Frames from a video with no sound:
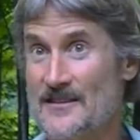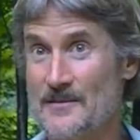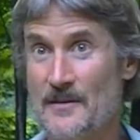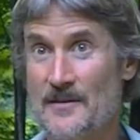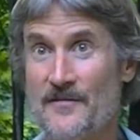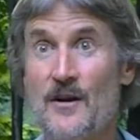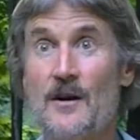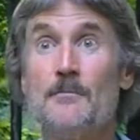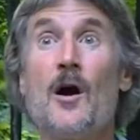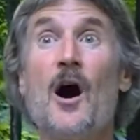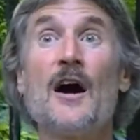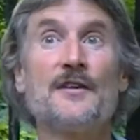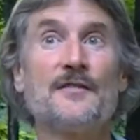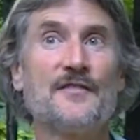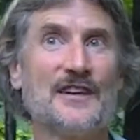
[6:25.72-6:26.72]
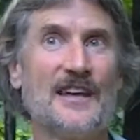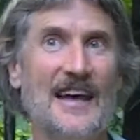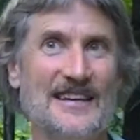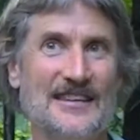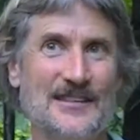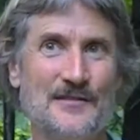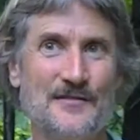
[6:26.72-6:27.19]
of
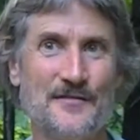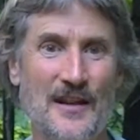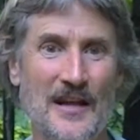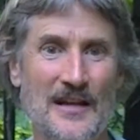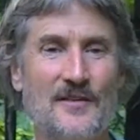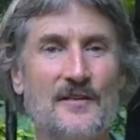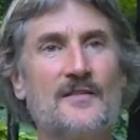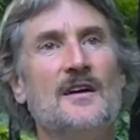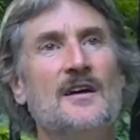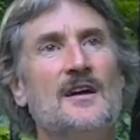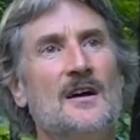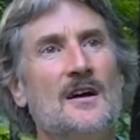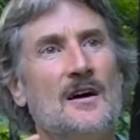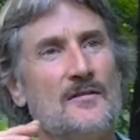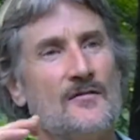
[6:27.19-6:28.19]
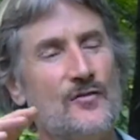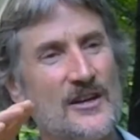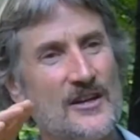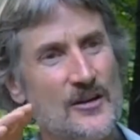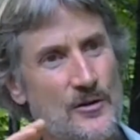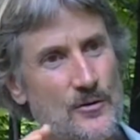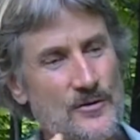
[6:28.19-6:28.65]
commodification of life, of
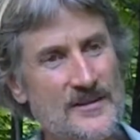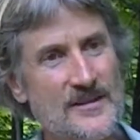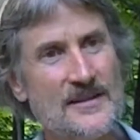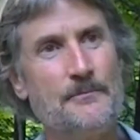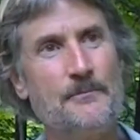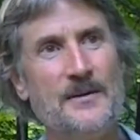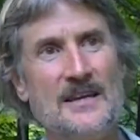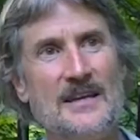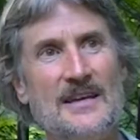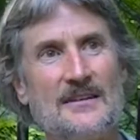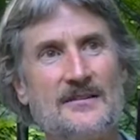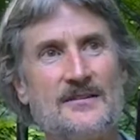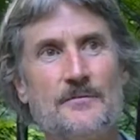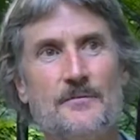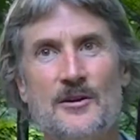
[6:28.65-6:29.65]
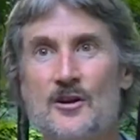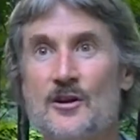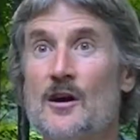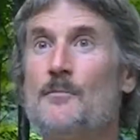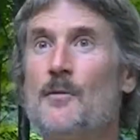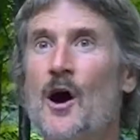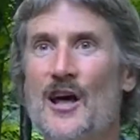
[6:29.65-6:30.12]
reducing beings to mere
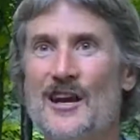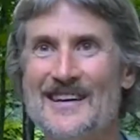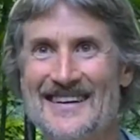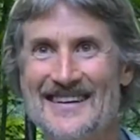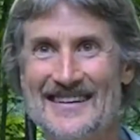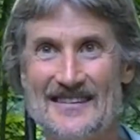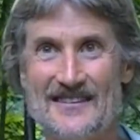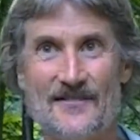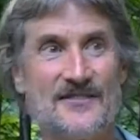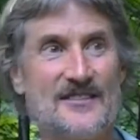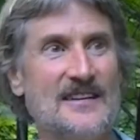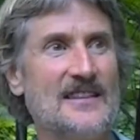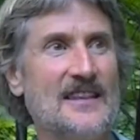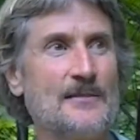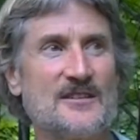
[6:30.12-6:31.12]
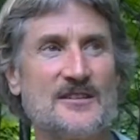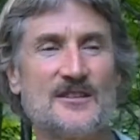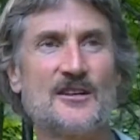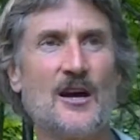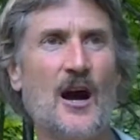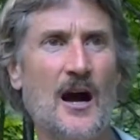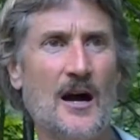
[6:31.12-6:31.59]
commodities, of seeing them as just
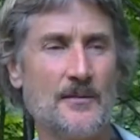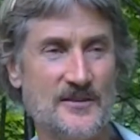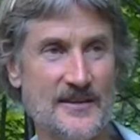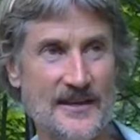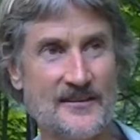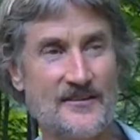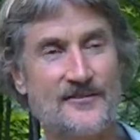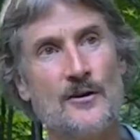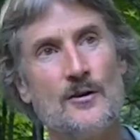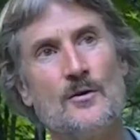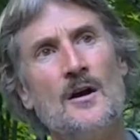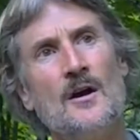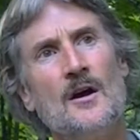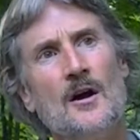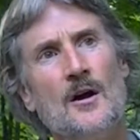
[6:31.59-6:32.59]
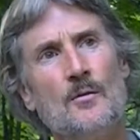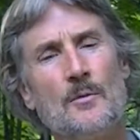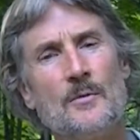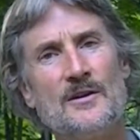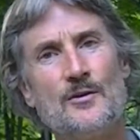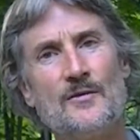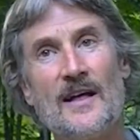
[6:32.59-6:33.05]
objects. And so when we
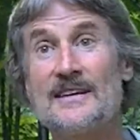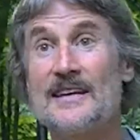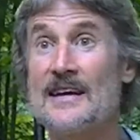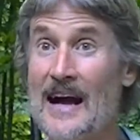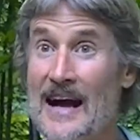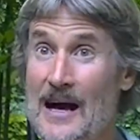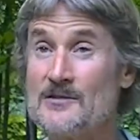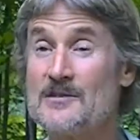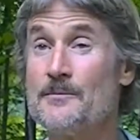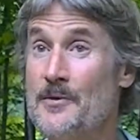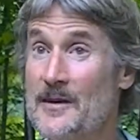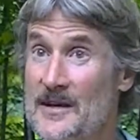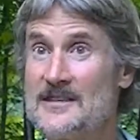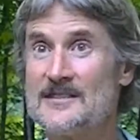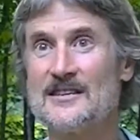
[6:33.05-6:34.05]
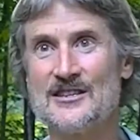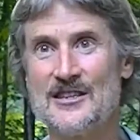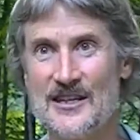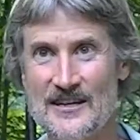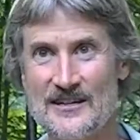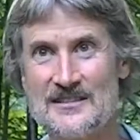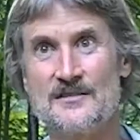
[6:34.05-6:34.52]
do that to cows and pigs and
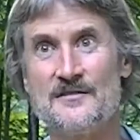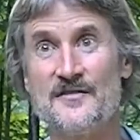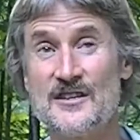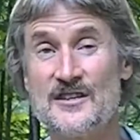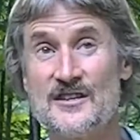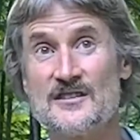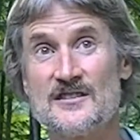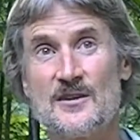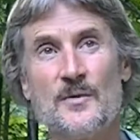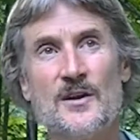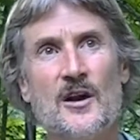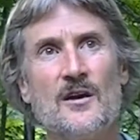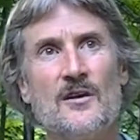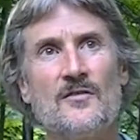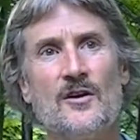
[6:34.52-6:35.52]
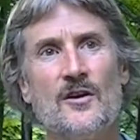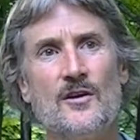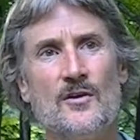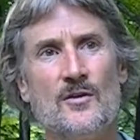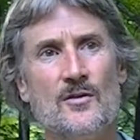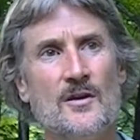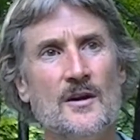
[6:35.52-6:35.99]
chickens and fishes, and we all know